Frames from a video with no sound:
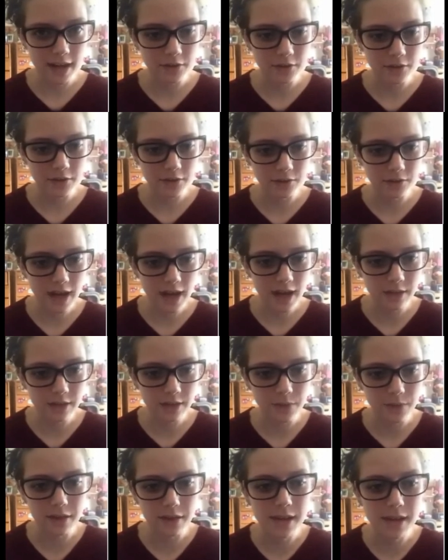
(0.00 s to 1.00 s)
natural
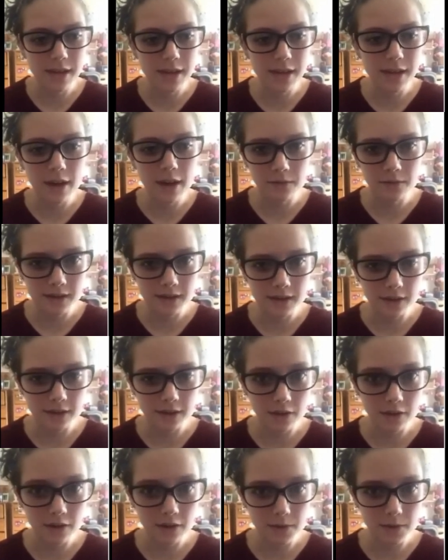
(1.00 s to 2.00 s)
gas without sacrificing
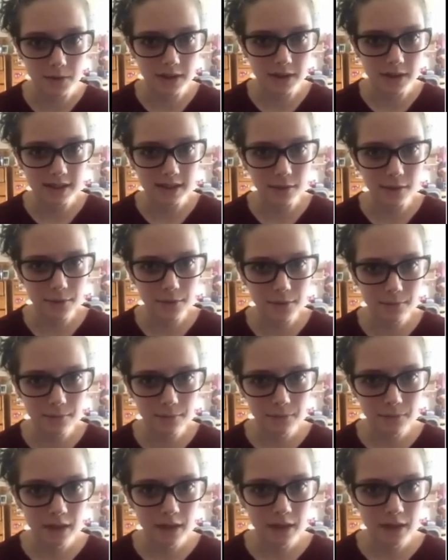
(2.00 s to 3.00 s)
our community's health.
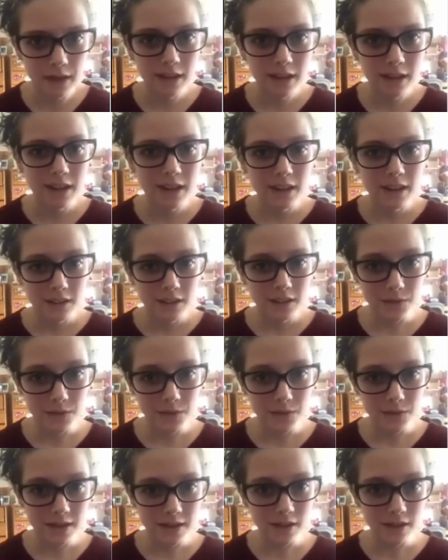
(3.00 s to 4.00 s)
So
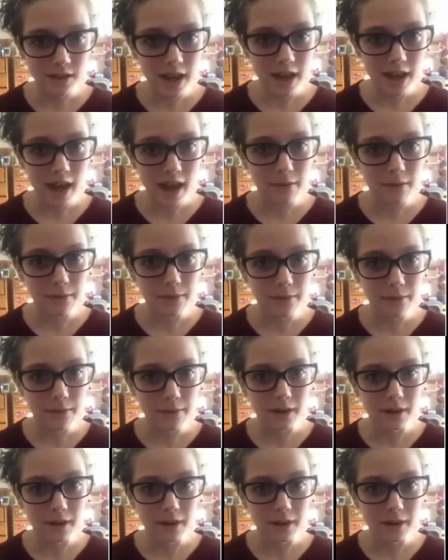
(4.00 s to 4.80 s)
that's all I have.